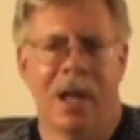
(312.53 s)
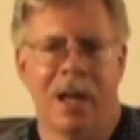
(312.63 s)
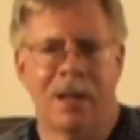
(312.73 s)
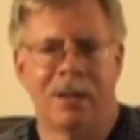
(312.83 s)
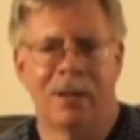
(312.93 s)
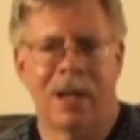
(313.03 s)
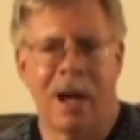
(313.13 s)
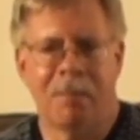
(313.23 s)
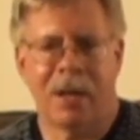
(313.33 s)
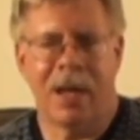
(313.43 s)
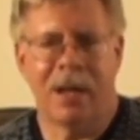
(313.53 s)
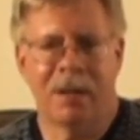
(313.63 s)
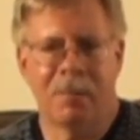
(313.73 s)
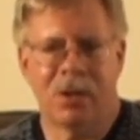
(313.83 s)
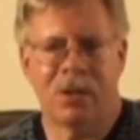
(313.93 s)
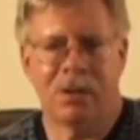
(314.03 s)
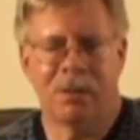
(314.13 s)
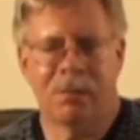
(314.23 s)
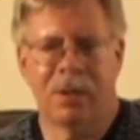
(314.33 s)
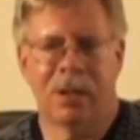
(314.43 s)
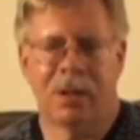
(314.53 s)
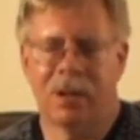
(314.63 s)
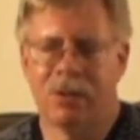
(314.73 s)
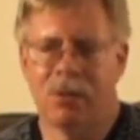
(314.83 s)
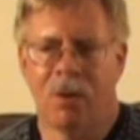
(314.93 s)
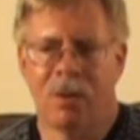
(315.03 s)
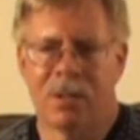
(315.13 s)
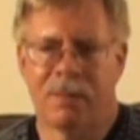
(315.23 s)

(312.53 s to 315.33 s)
and complicated emission controls.